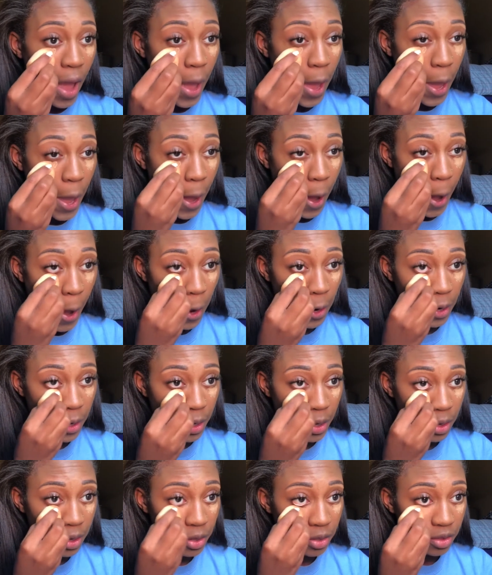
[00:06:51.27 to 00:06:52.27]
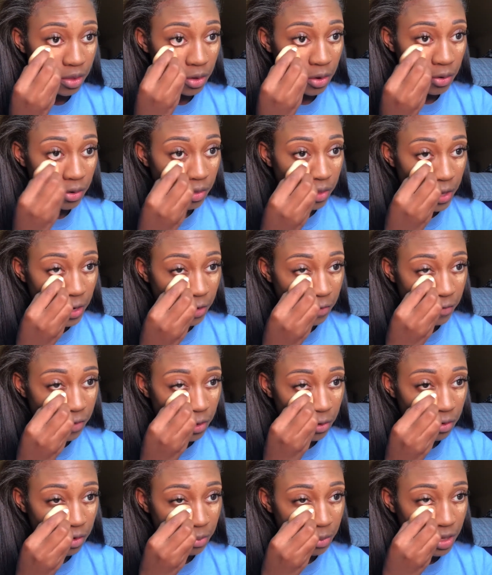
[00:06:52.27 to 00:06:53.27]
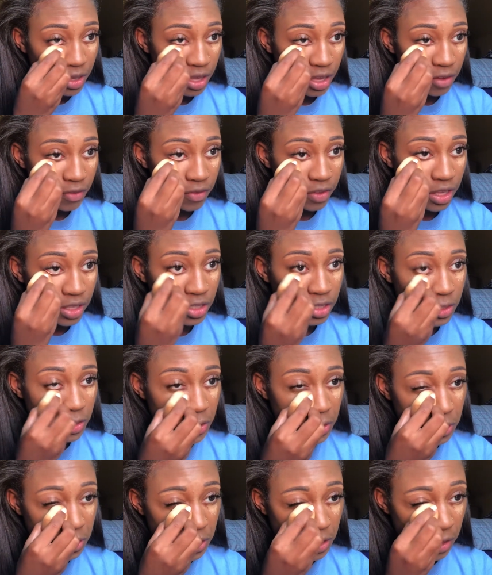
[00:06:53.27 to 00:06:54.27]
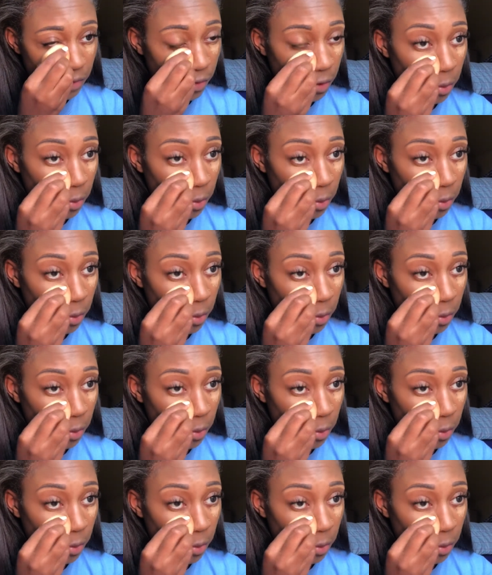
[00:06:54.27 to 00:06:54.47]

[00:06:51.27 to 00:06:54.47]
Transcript: and go to the interview and be like flustered and stuff.